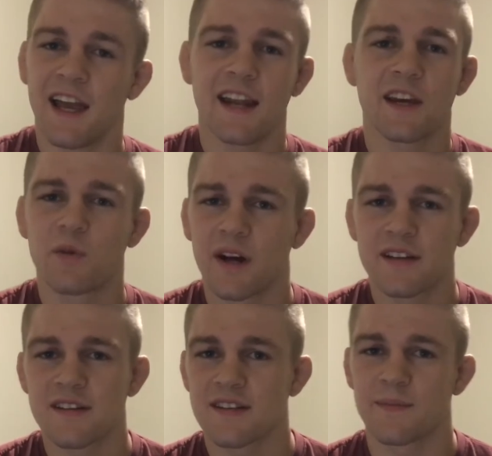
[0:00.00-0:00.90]
any
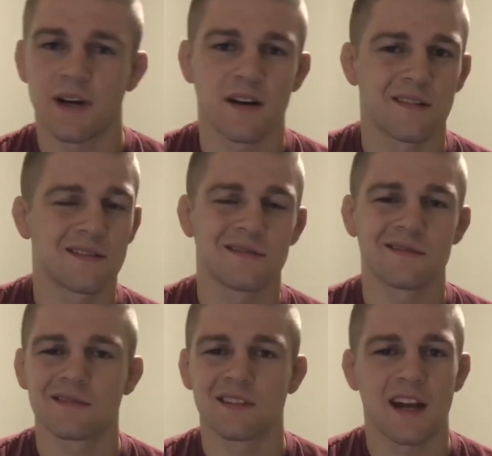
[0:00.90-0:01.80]
questions about
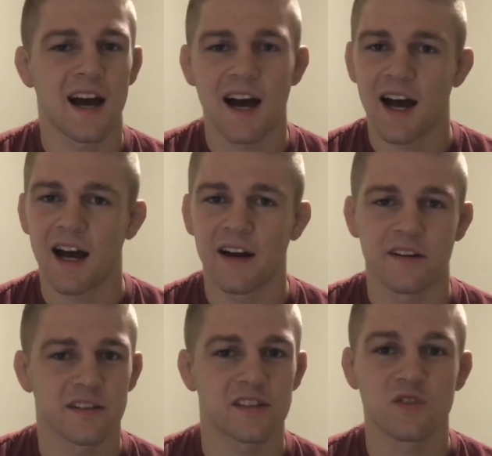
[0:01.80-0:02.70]
God
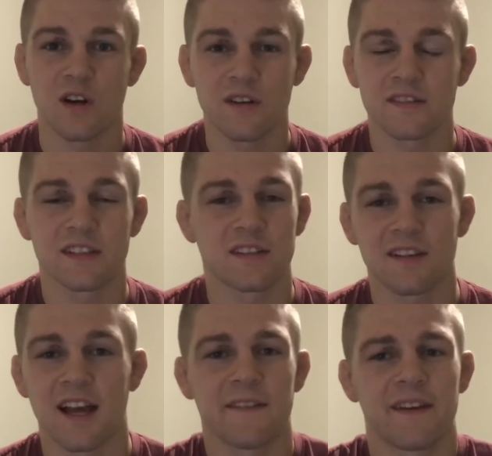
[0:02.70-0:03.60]
or struggles in your
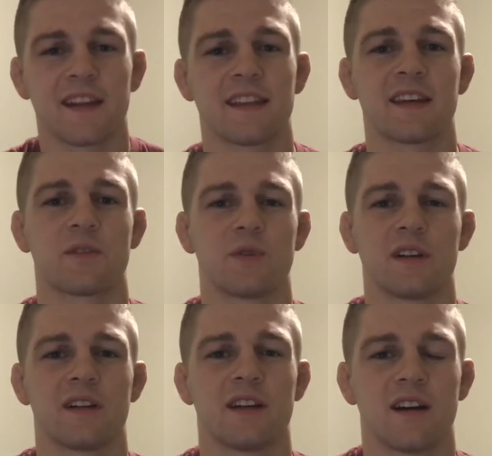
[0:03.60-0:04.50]
life, anything
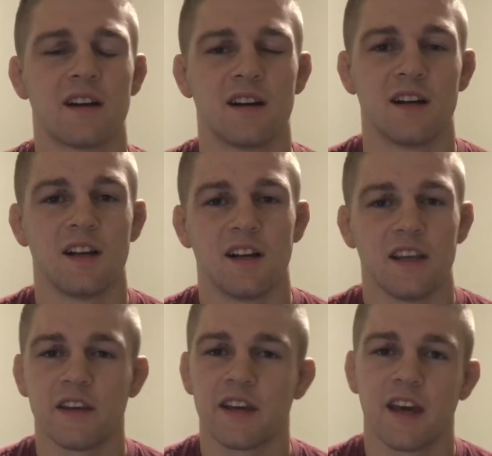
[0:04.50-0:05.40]
really,
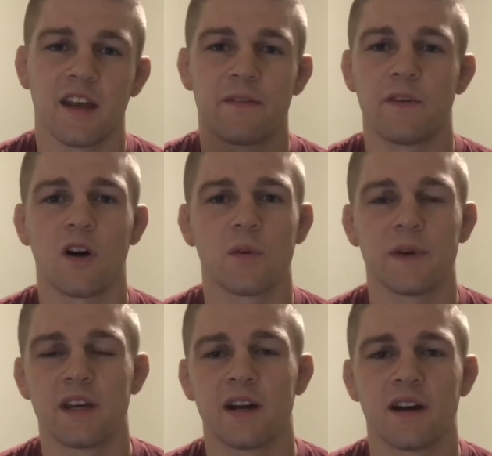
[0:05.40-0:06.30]
you can follow
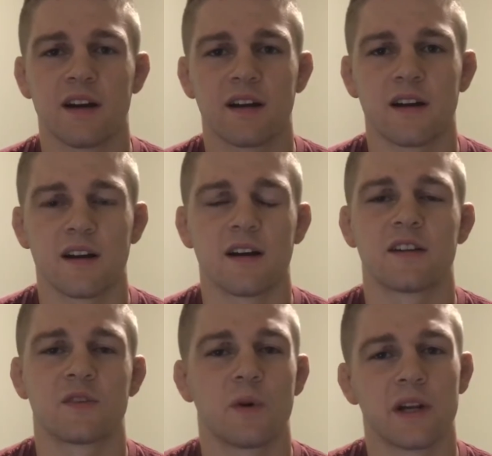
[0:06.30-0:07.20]
me on
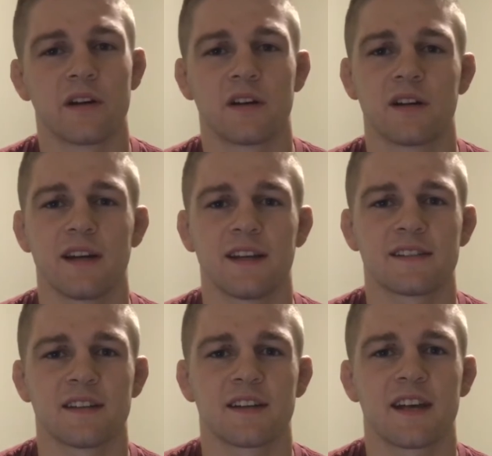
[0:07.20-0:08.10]
Twitter.
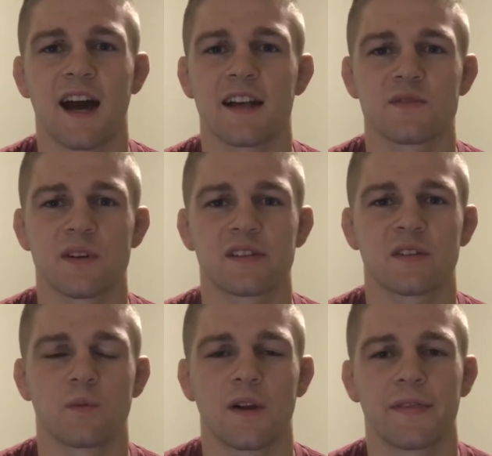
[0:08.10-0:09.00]
It's God's
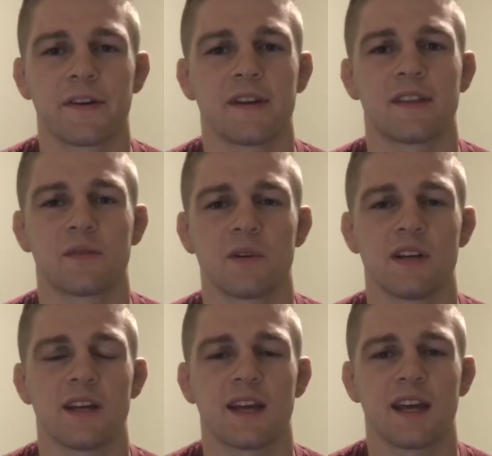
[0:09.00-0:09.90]
Wrestler
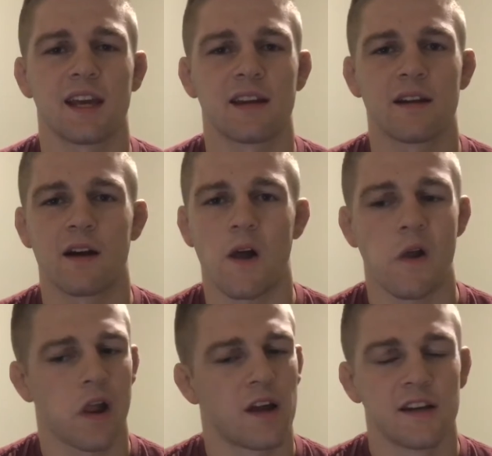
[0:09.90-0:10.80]
133, and
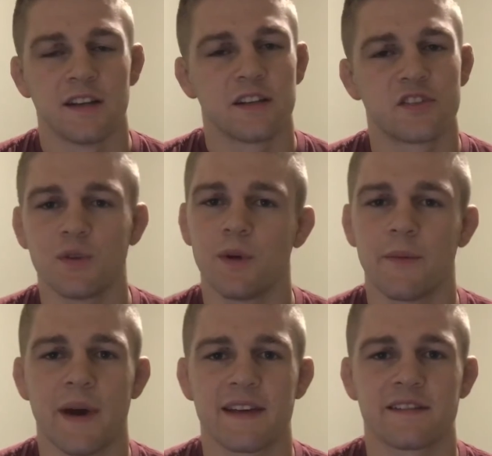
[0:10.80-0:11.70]
shoot me
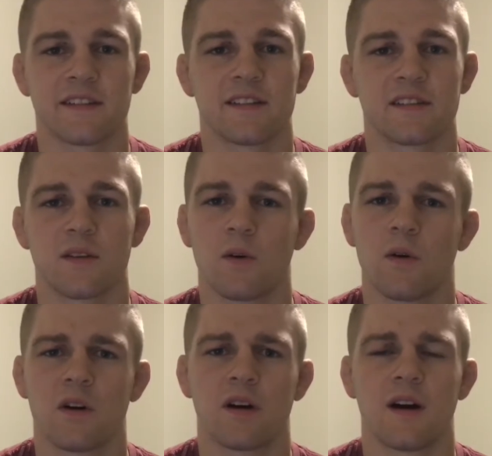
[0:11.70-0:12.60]
a message.
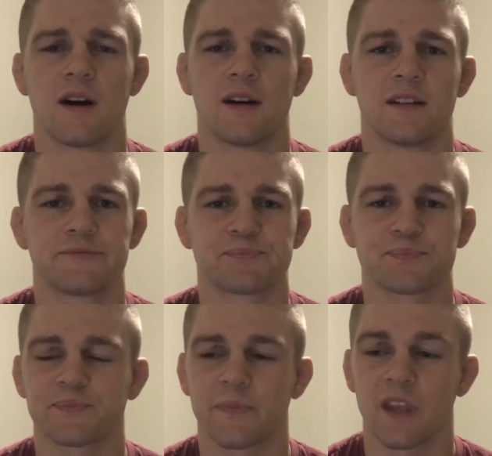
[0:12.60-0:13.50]
Or
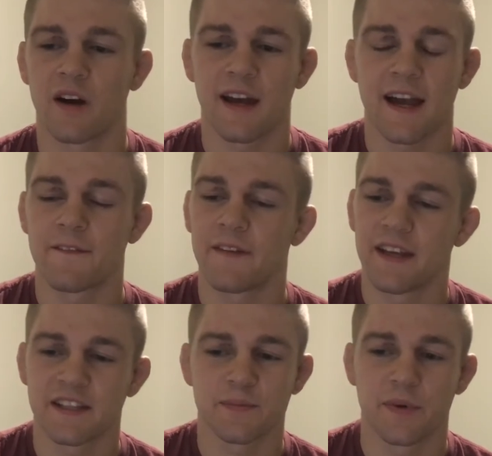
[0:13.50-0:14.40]
I got
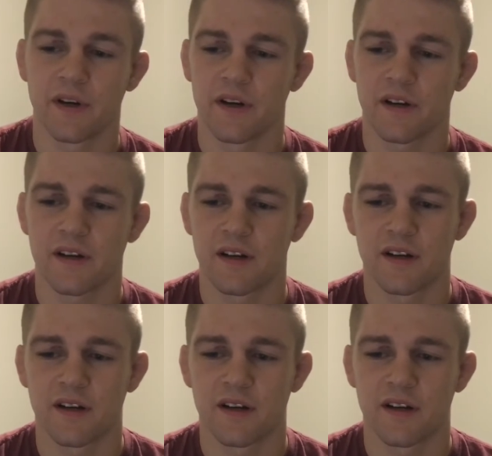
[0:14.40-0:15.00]
Facebook,